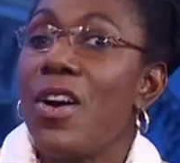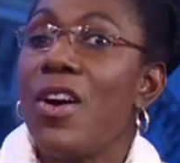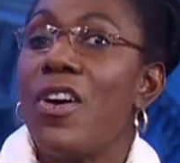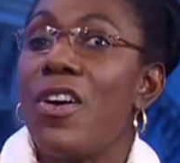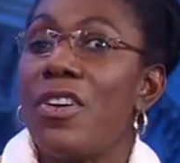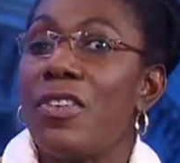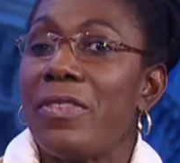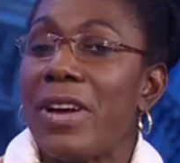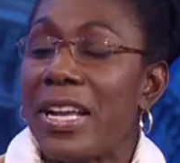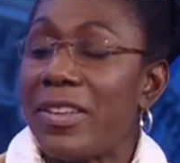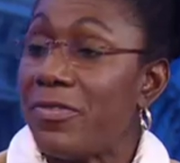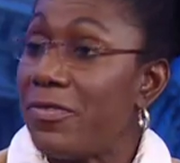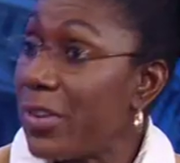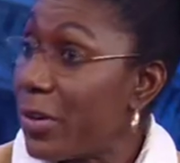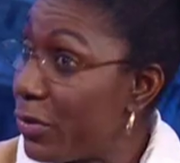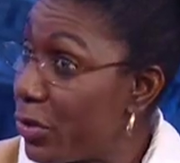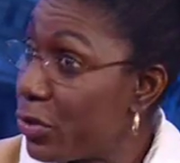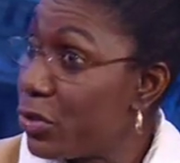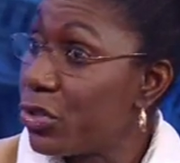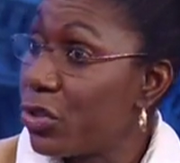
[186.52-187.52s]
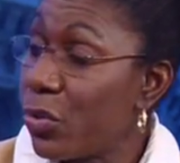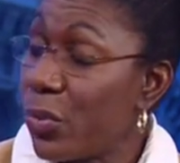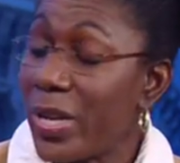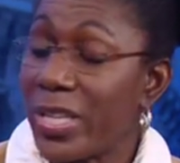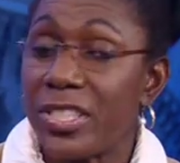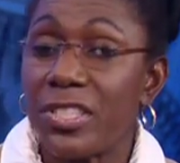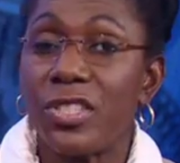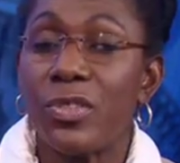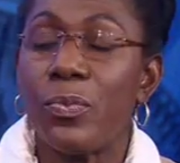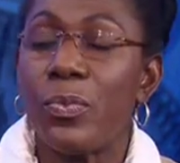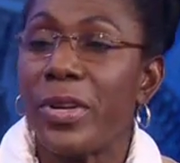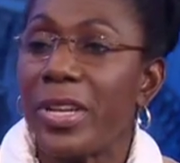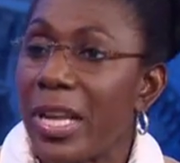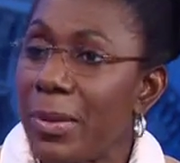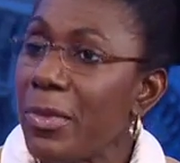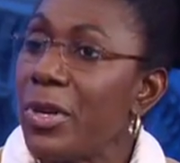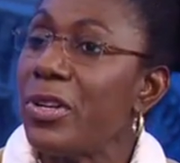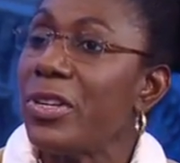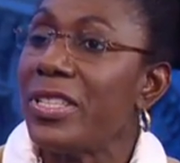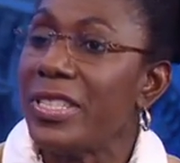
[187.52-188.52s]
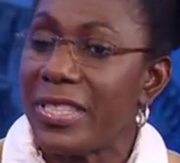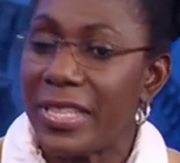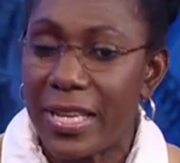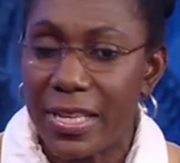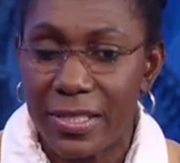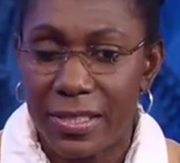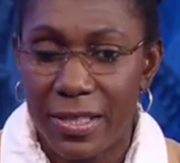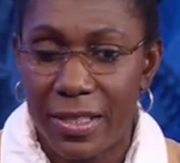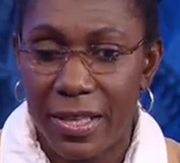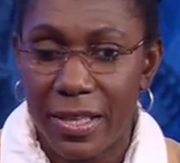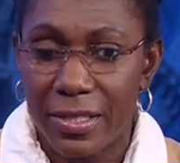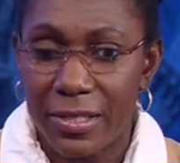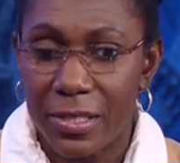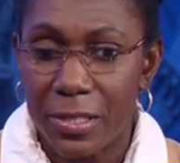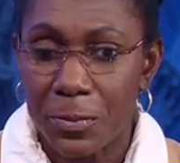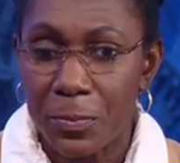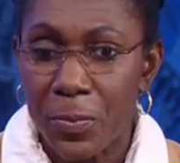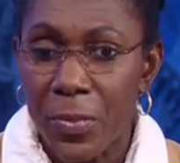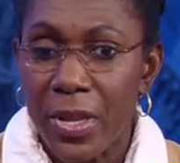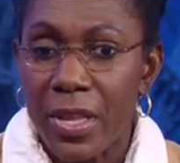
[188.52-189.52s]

All right, very good question. What I'm going to say is this,